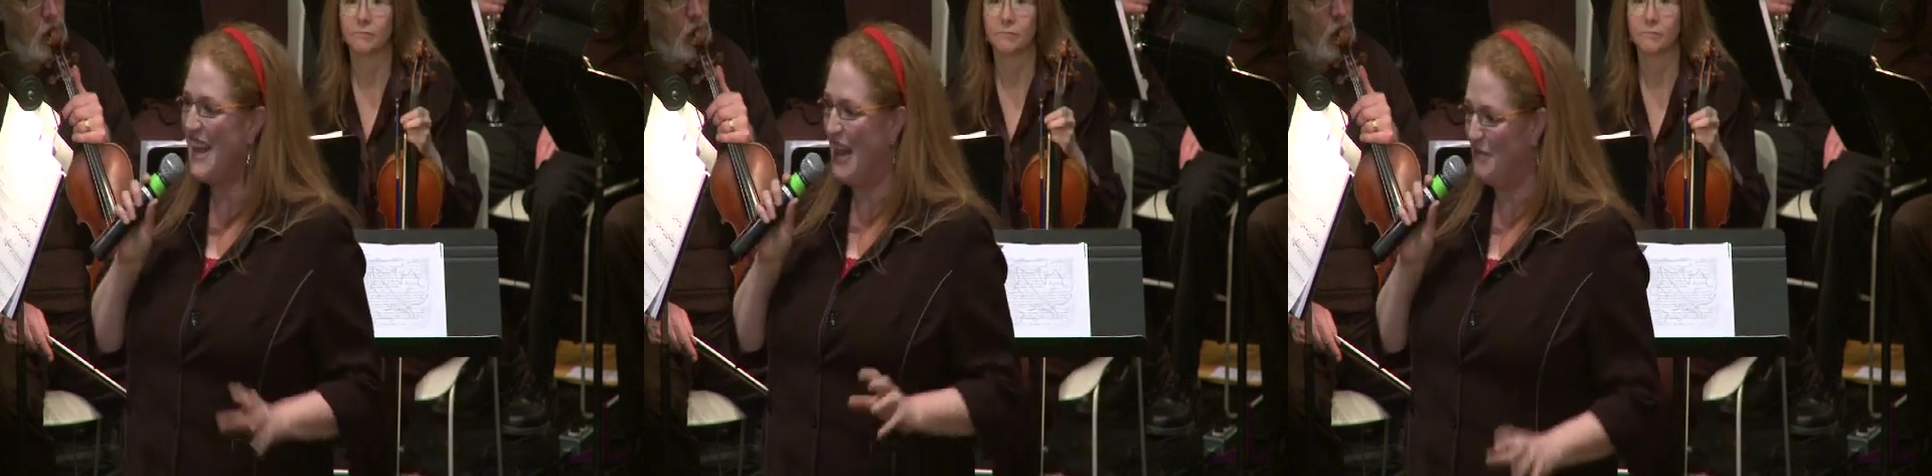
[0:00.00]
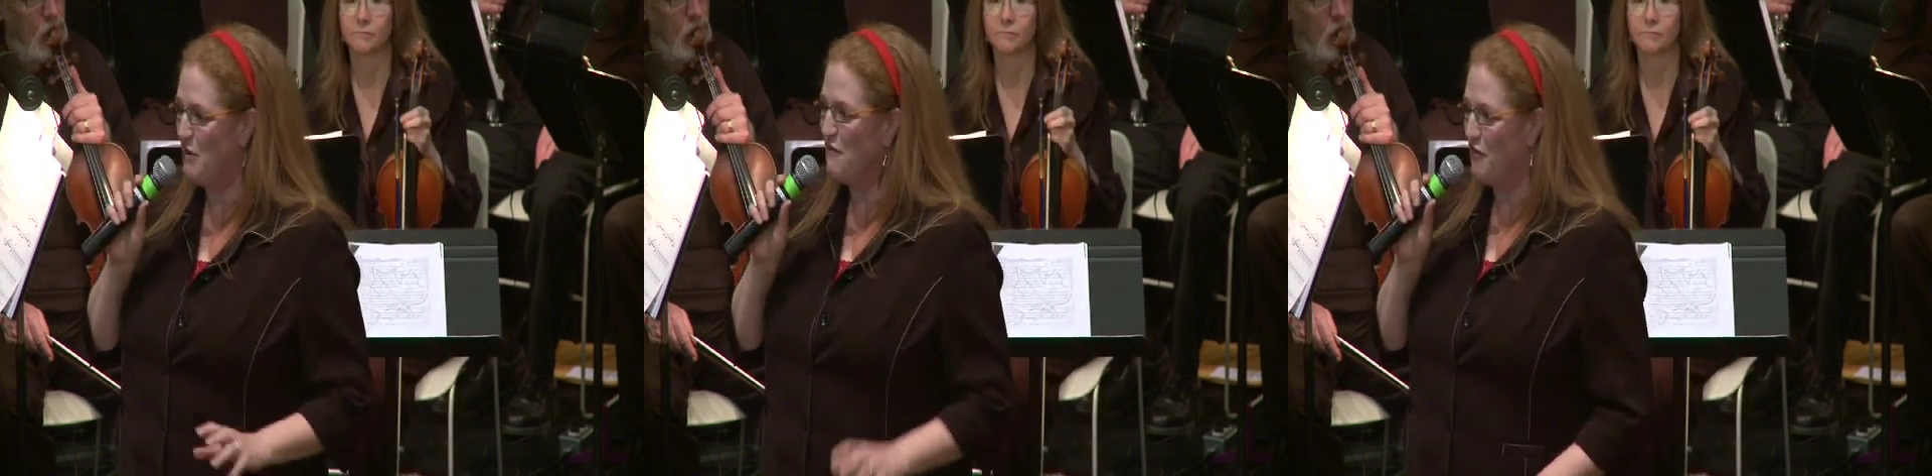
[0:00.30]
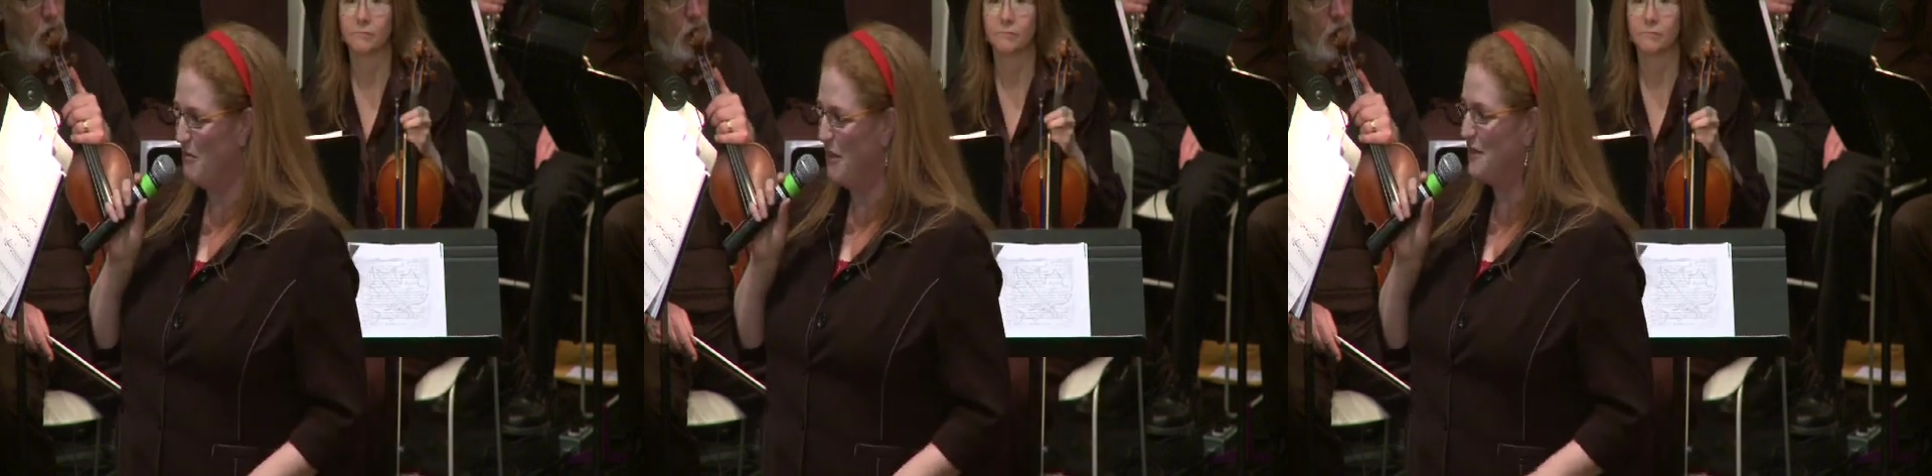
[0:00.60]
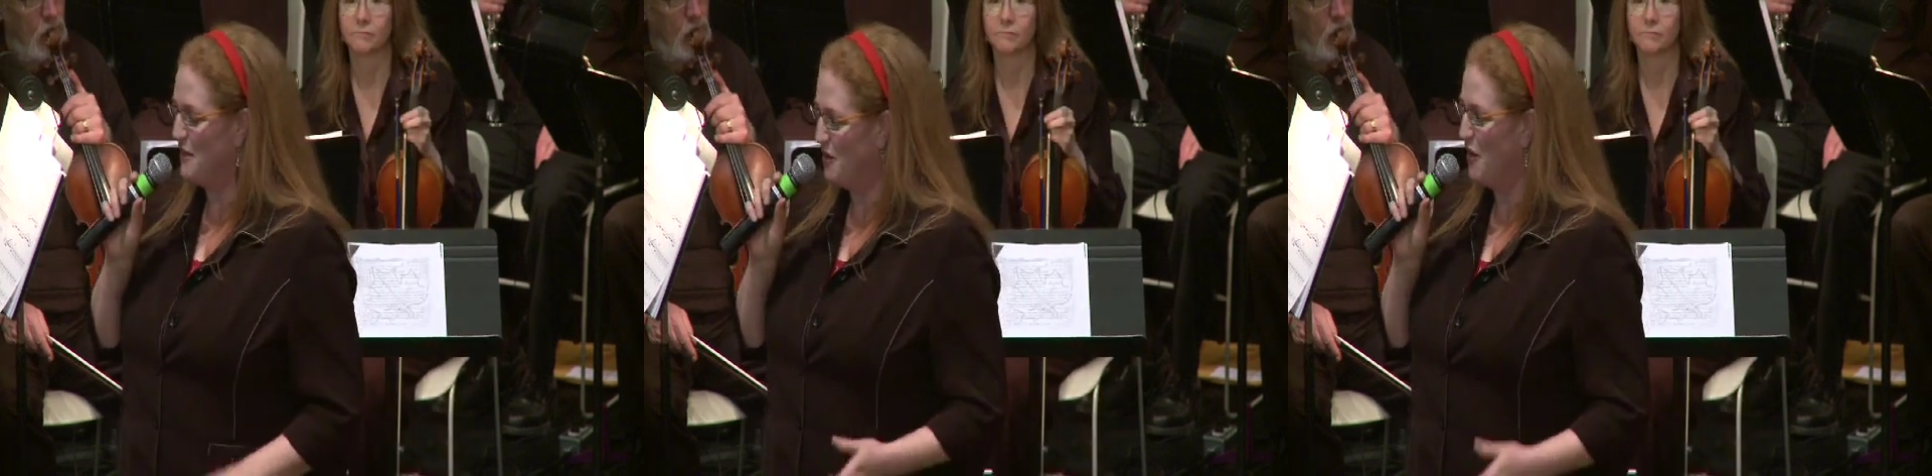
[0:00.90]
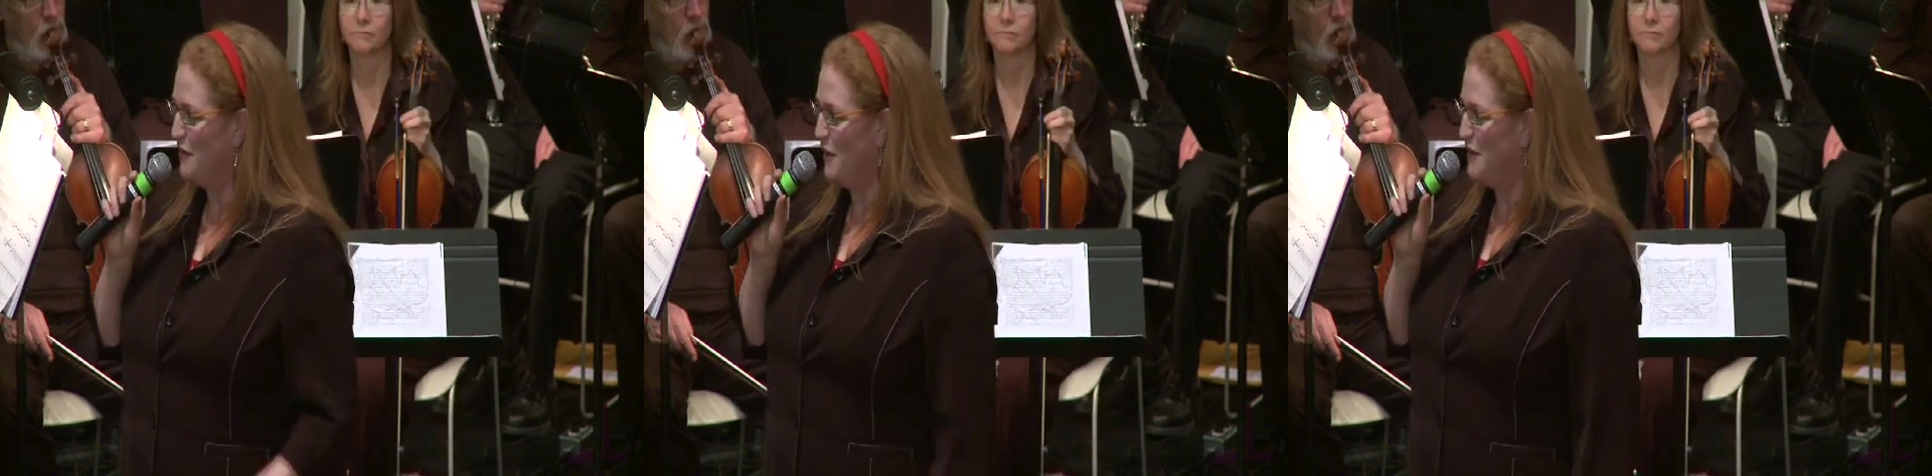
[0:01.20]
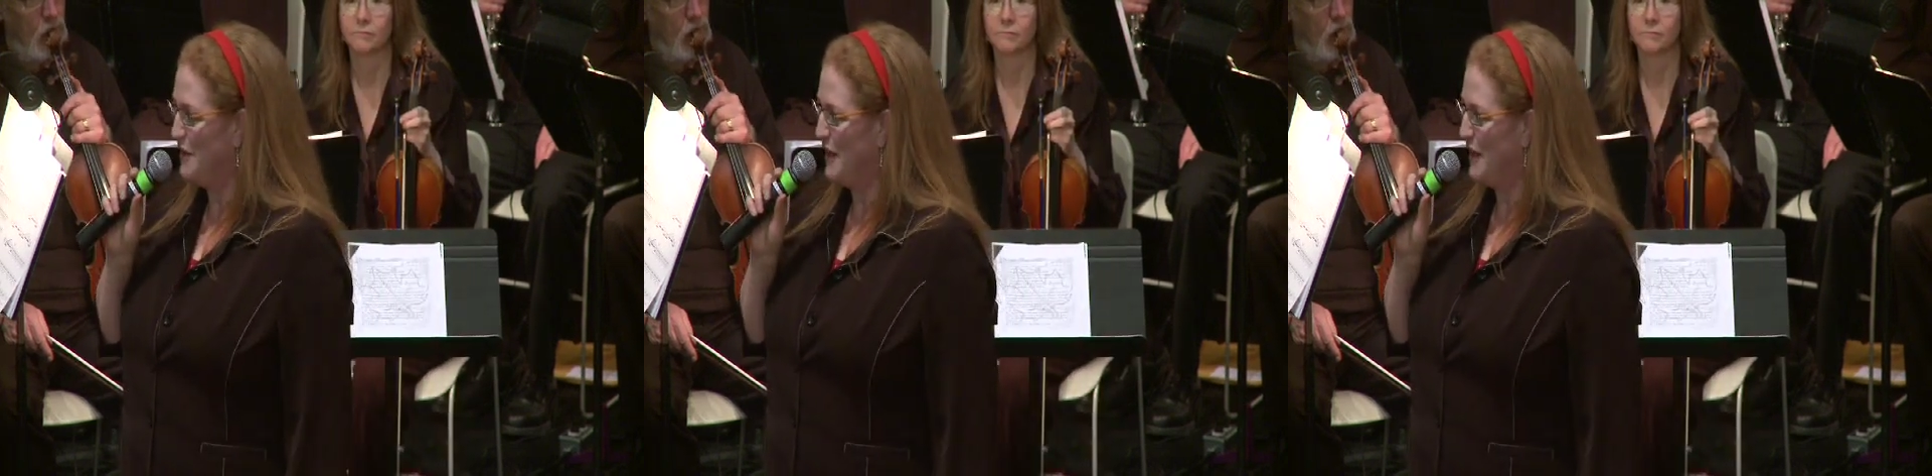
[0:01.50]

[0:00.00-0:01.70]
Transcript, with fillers: and perform it for our 50th